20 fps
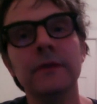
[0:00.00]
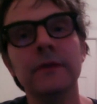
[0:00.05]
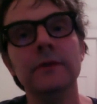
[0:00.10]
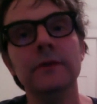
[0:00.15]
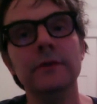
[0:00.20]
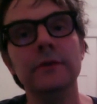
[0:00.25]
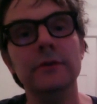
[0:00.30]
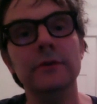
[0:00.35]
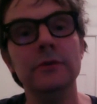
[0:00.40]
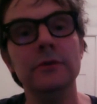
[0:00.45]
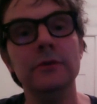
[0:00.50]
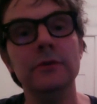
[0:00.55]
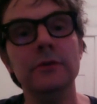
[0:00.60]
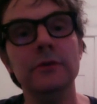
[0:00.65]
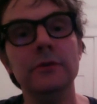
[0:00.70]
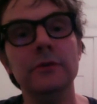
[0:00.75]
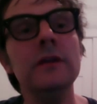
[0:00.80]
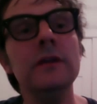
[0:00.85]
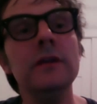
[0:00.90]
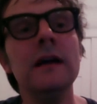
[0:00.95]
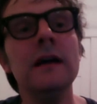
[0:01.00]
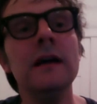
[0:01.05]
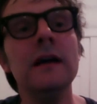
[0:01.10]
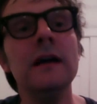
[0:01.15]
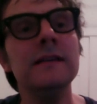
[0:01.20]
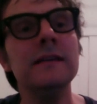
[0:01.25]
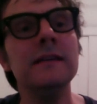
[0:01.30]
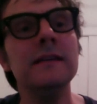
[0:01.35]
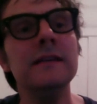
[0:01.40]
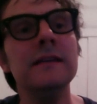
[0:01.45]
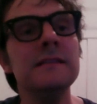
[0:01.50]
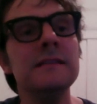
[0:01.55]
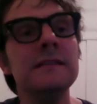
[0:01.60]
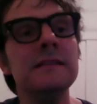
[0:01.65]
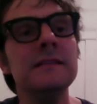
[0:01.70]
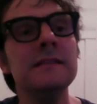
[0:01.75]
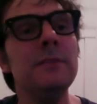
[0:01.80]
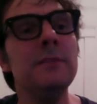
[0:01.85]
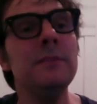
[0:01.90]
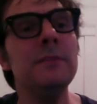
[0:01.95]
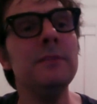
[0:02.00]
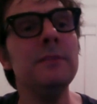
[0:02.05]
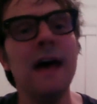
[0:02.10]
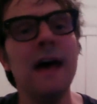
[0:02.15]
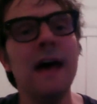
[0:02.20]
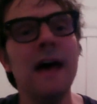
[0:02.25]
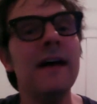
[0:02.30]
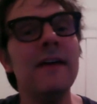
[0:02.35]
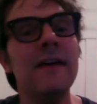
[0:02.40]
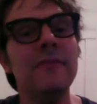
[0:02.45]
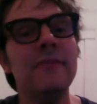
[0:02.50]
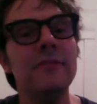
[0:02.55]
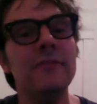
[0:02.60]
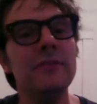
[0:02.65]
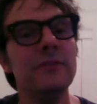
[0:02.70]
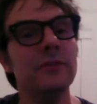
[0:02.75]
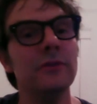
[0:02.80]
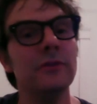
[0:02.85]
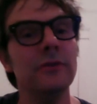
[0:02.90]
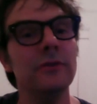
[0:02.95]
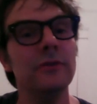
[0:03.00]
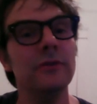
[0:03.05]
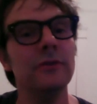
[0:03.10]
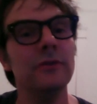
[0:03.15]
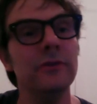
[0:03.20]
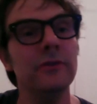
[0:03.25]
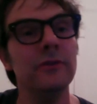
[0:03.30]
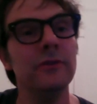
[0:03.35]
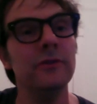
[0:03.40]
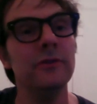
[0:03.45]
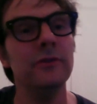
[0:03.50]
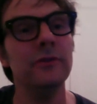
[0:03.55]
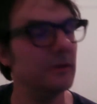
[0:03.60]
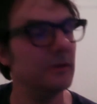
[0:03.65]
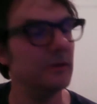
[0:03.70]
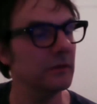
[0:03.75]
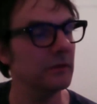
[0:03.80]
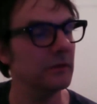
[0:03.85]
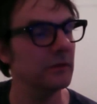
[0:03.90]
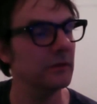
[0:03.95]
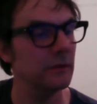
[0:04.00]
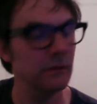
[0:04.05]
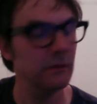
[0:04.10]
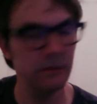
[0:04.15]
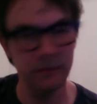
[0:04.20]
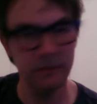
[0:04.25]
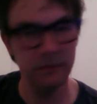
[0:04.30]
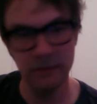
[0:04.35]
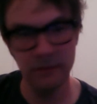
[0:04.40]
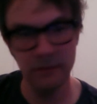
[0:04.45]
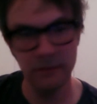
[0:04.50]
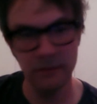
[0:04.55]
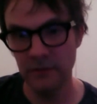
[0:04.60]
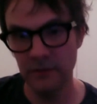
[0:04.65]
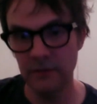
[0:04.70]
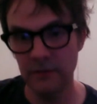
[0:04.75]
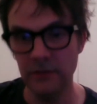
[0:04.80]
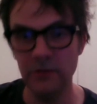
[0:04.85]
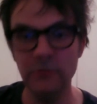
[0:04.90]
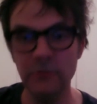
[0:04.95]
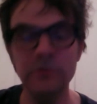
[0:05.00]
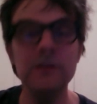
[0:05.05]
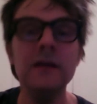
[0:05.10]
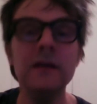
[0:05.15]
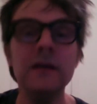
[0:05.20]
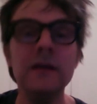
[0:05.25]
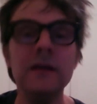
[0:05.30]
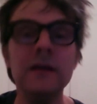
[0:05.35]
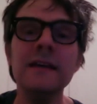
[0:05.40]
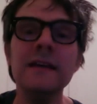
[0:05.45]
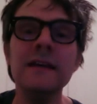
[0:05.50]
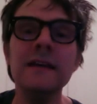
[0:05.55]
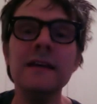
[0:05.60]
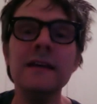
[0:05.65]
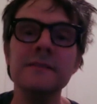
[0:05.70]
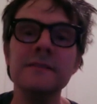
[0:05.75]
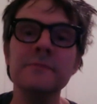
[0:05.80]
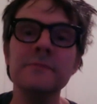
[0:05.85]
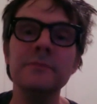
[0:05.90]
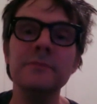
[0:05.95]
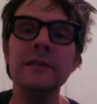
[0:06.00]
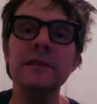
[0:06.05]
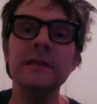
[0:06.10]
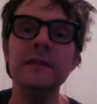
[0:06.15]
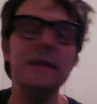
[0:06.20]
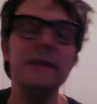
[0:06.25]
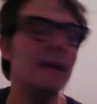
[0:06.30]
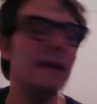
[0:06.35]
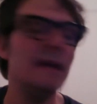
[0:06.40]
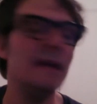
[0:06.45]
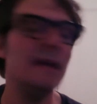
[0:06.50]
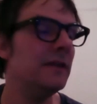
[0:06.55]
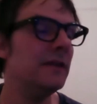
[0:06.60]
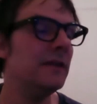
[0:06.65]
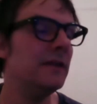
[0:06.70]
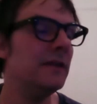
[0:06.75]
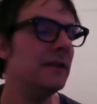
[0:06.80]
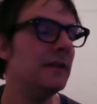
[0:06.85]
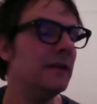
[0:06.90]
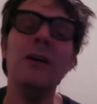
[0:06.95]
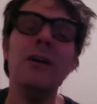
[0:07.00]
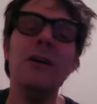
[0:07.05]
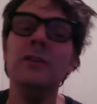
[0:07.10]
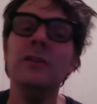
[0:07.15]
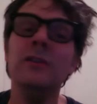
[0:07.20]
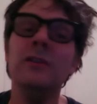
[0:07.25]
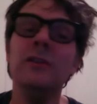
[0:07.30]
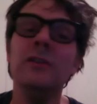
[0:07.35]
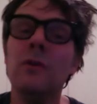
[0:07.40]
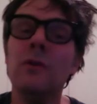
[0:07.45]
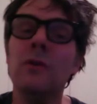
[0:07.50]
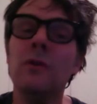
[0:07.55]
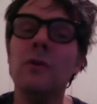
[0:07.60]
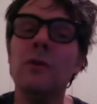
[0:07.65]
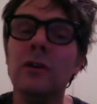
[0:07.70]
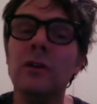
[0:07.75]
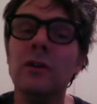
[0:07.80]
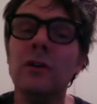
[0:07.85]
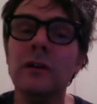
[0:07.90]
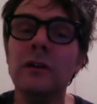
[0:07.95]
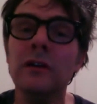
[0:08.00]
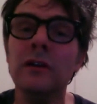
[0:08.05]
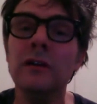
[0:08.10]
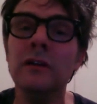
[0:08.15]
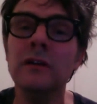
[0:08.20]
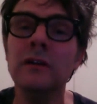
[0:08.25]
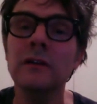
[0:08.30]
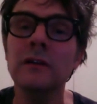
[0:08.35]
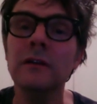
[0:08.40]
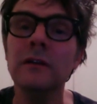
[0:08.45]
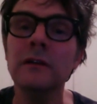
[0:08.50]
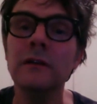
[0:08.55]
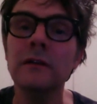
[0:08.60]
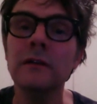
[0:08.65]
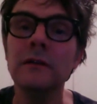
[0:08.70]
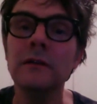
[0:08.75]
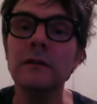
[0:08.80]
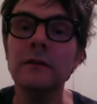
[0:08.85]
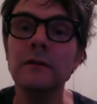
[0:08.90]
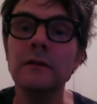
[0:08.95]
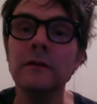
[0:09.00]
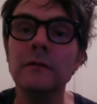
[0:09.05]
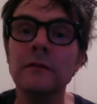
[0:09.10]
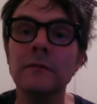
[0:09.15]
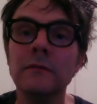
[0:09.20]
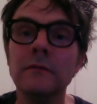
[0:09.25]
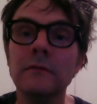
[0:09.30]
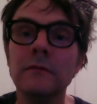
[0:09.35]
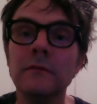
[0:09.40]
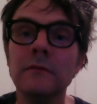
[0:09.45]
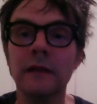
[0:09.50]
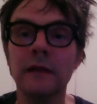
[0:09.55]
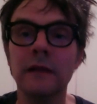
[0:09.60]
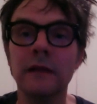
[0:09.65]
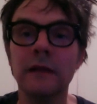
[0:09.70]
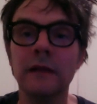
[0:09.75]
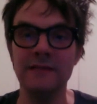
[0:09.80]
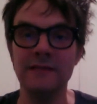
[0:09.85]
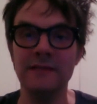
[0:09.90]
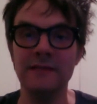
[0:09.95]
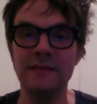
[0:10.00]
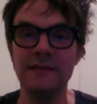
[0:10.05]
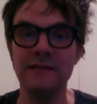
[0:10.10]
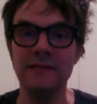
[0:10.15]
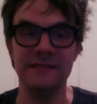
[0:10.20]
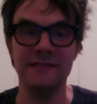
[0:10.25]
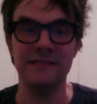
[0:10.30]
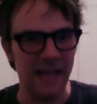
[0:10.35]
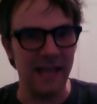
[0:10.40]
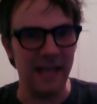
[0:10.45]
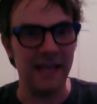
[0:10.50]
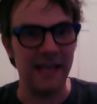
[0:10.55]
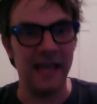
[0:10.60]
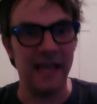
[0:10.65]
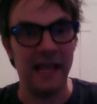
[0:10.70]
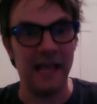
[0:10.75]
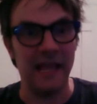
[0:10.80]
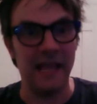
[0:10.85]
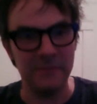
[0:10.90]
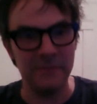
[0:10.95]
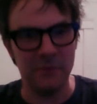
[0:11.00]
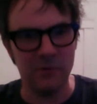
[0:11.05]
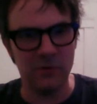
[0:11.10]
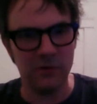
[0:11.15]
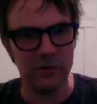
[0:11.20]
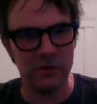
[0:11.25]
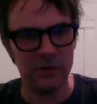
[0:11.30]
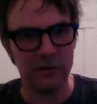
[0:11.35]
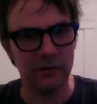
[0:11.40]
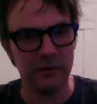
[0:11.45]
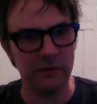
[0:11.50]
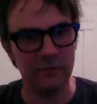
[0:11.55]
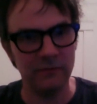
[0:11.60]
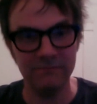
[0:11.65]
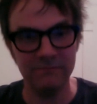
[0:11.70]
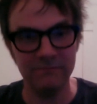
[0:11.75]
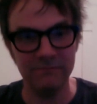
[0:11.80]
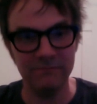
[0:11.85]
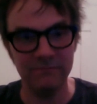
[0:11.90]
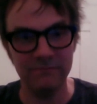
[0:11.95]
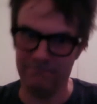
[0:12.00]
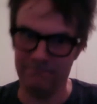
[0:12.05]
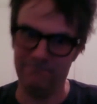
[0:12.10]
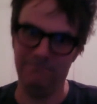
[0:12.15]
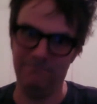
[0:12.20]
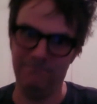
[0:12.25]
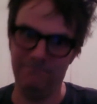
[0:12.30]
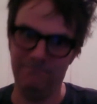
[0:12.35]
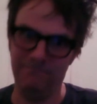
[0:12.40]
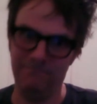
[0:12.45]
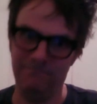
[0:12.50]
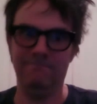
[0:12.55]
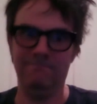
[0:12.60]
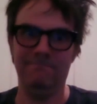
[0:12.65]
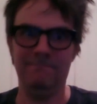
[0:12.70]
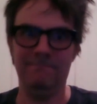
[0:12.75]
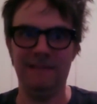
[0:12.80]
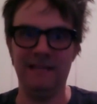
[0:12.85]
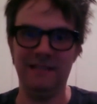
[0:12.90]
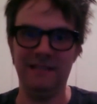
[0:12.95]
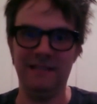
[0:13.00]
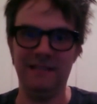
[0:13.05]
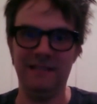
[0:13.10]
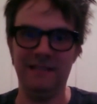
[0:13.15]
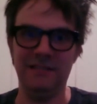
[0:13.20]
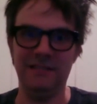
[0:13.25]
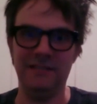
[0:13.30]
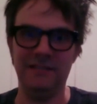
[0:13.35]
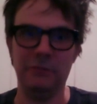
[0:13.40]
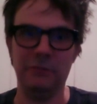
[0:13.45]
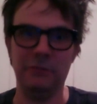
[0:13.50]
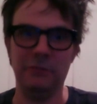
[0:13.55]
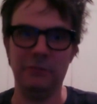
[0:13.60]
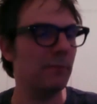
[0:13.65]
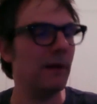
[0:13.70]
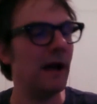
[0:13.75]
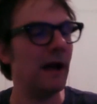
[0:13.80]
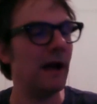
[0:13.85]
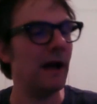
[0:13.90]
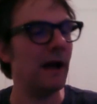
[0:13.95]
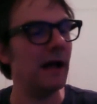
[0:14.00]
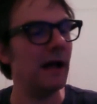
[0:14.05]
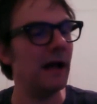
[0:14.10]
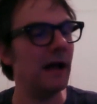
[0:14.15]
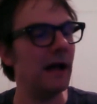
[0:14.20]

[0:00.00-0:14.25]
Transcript: You and I simply haven't heard. You and I simply cannot ignore. And then to delay anymore, I did the three-car pileup,